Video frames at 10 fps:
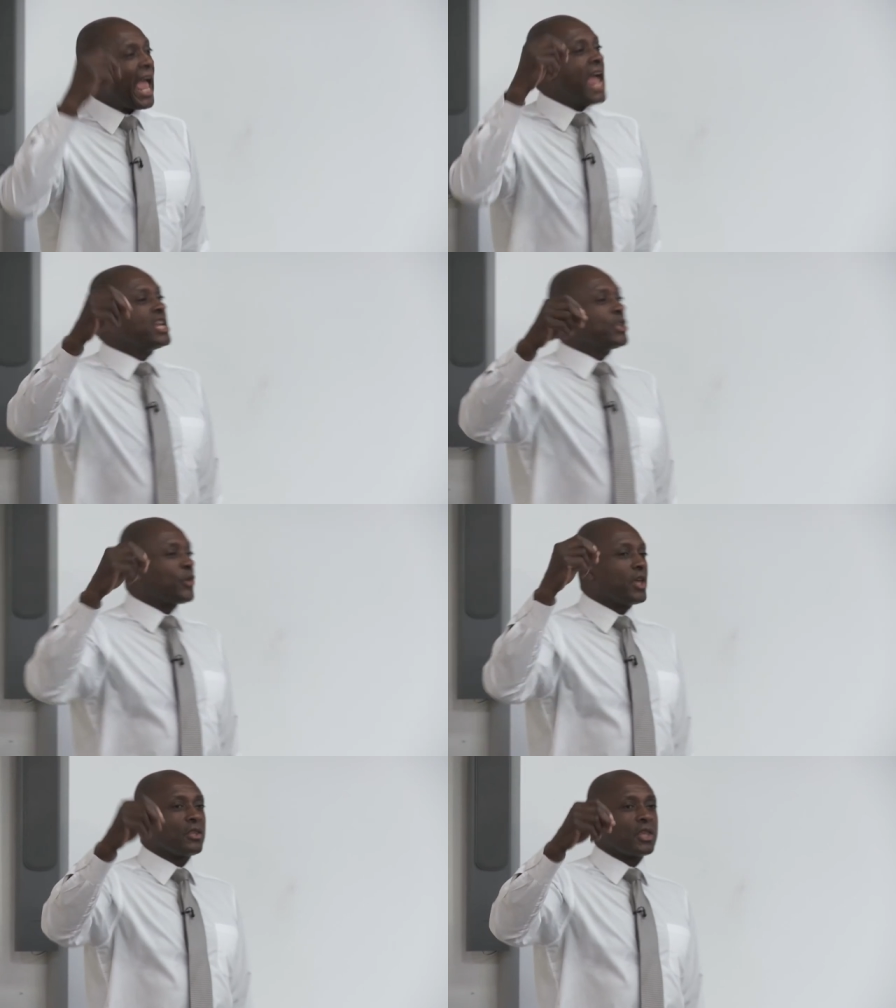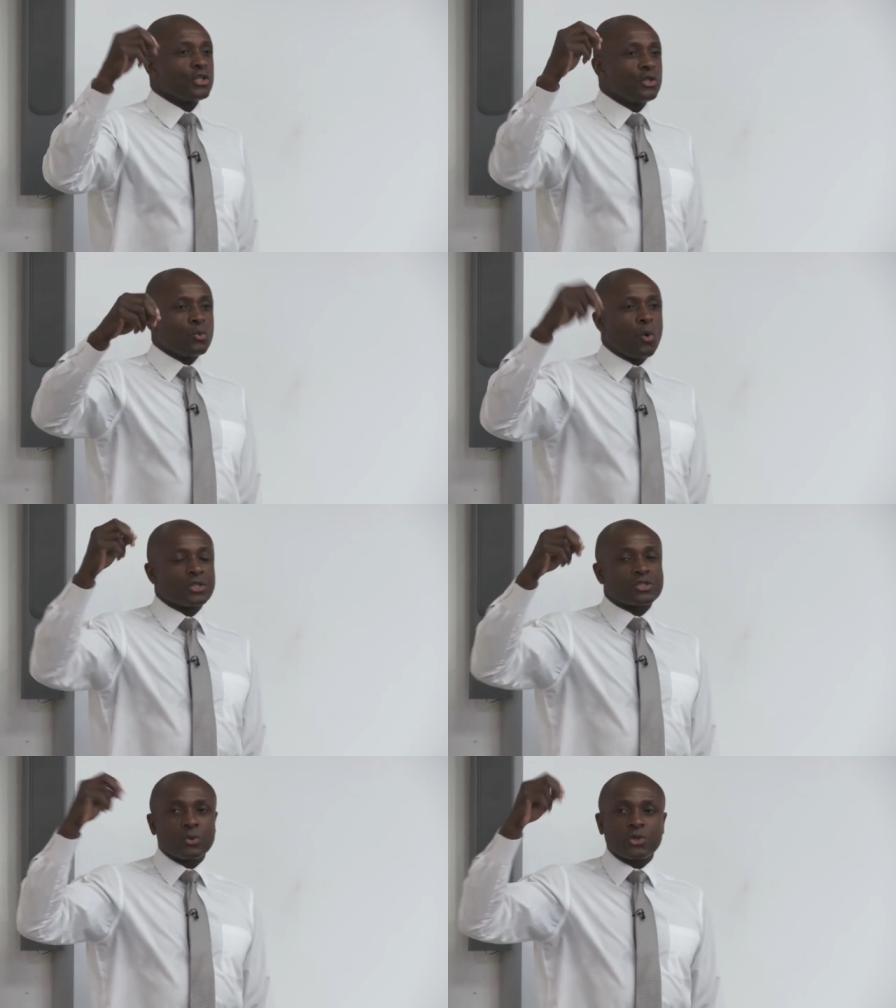Anything that you
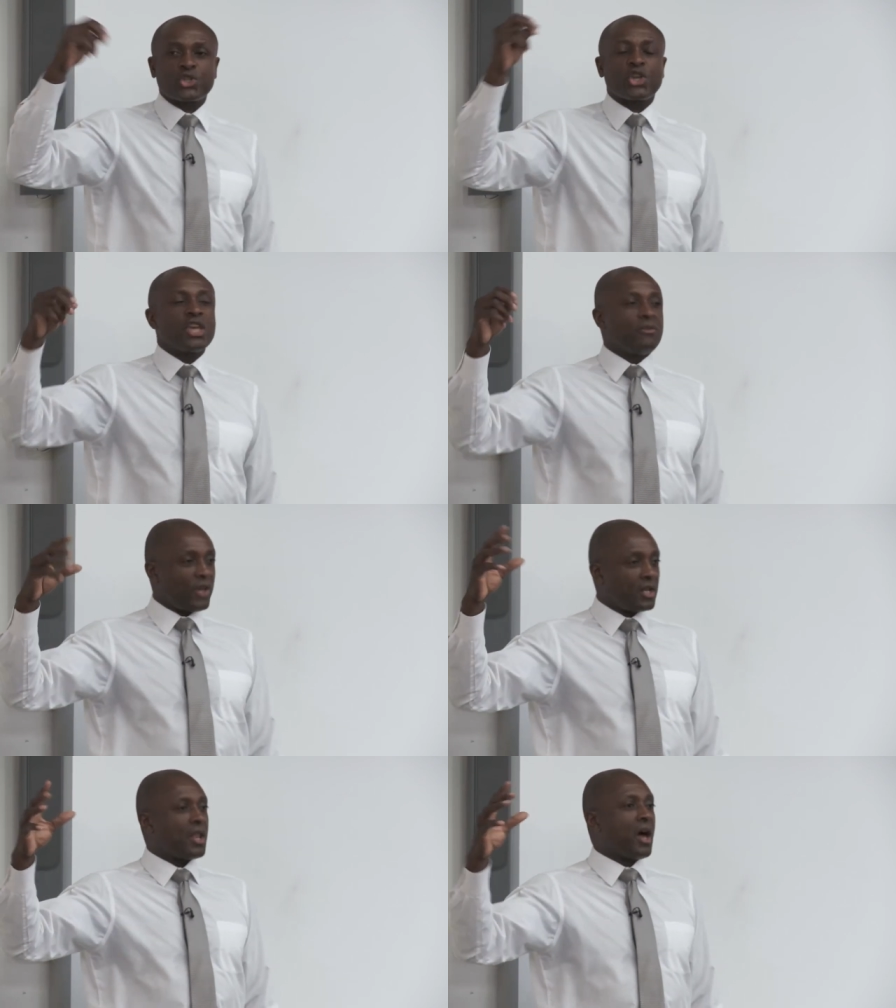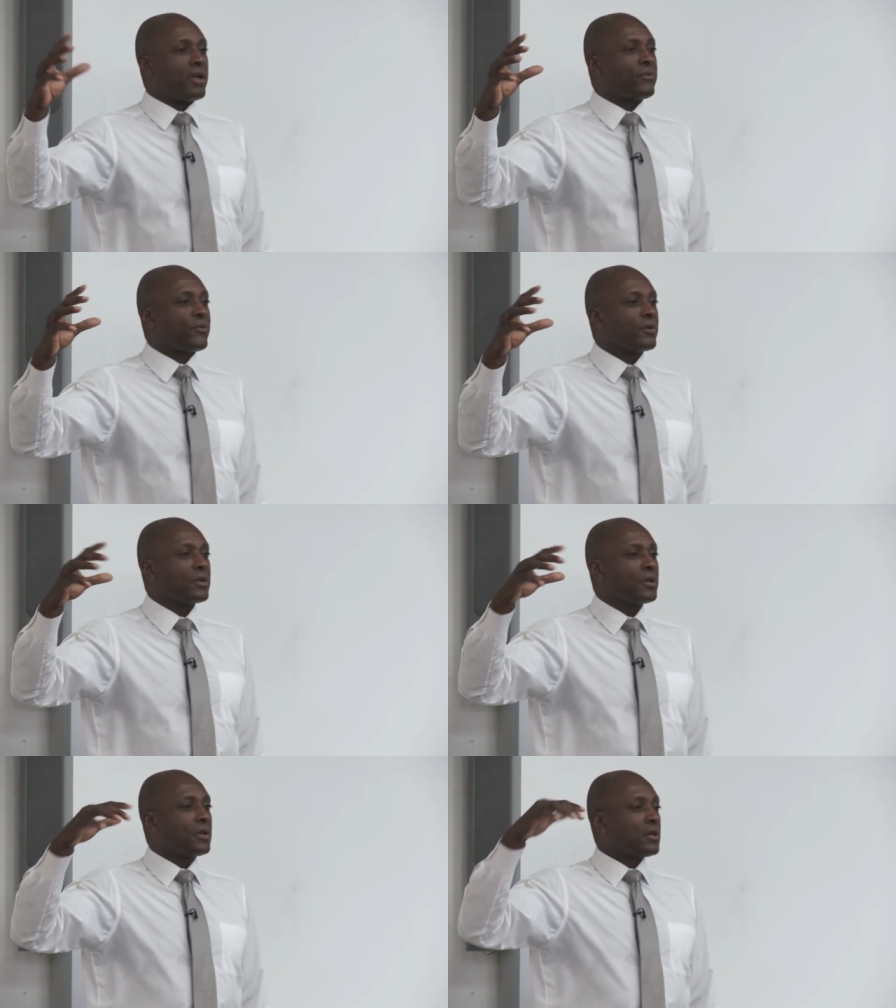want to achieve in life
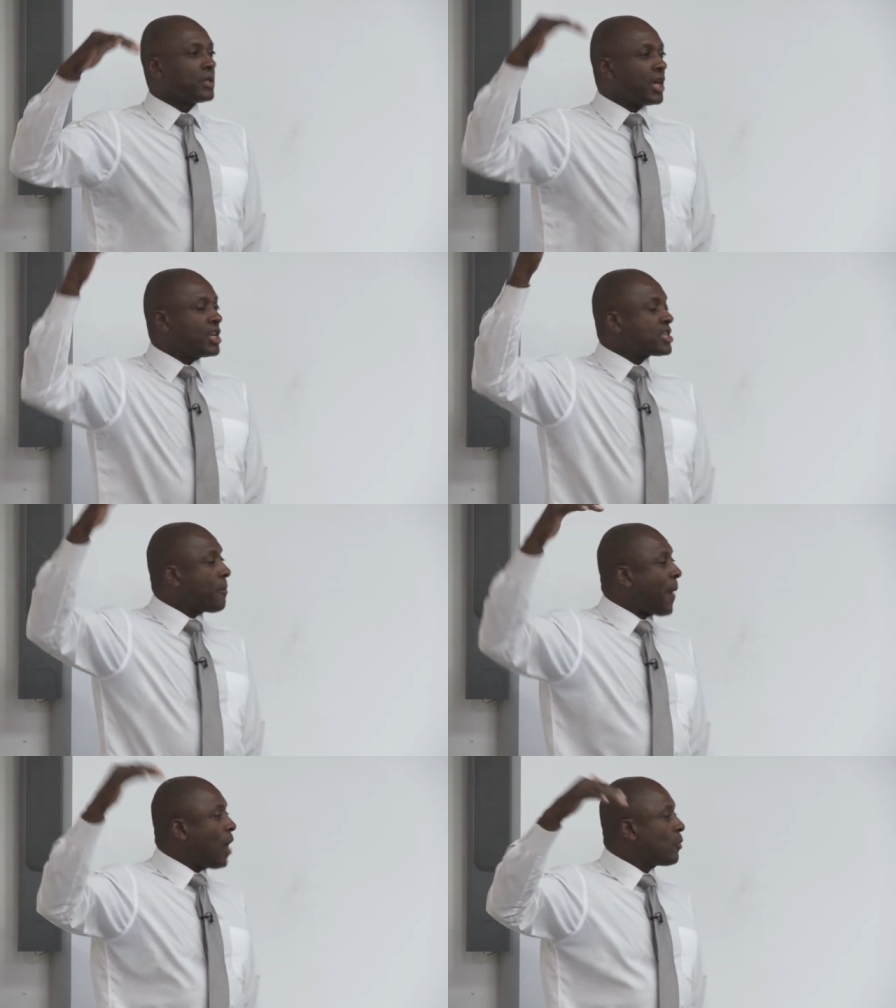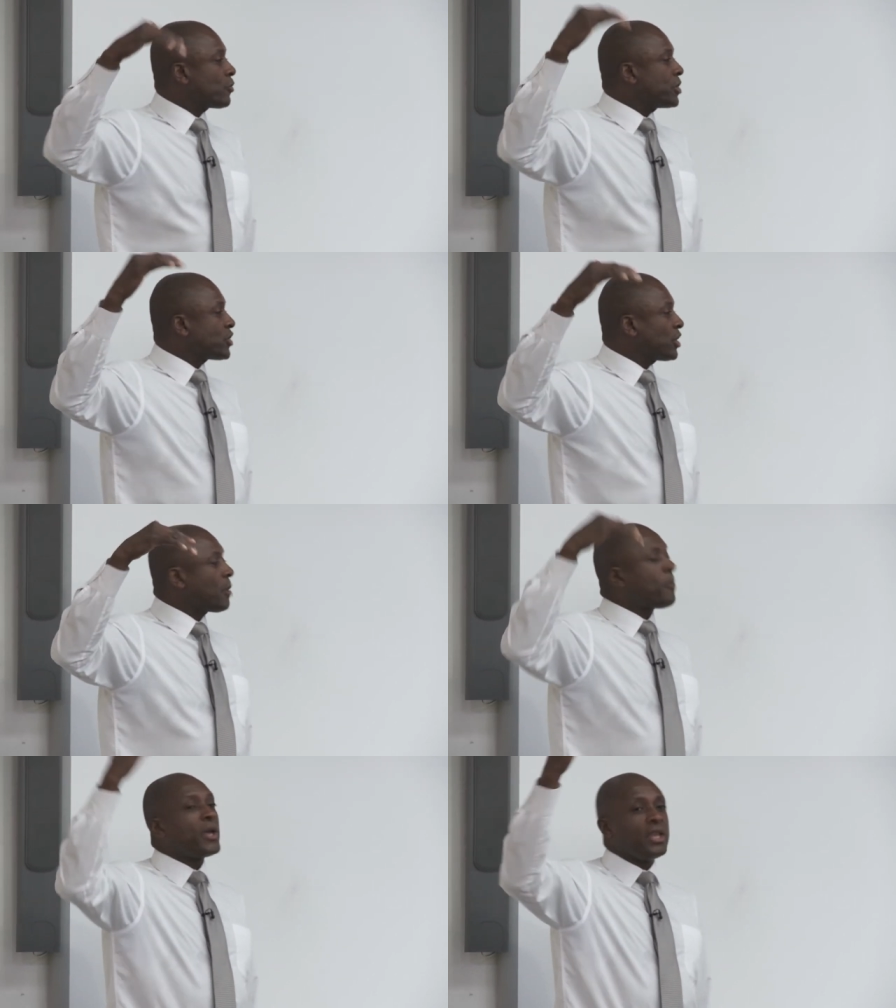that is about reaching
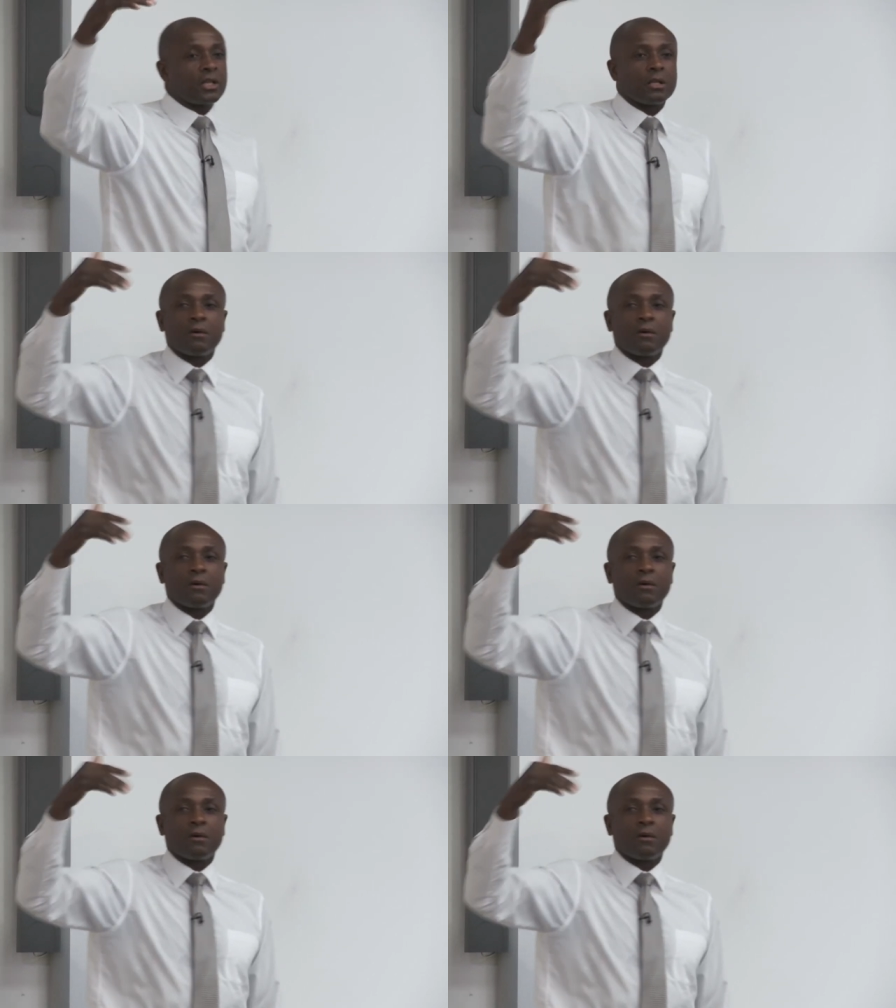the pinnacle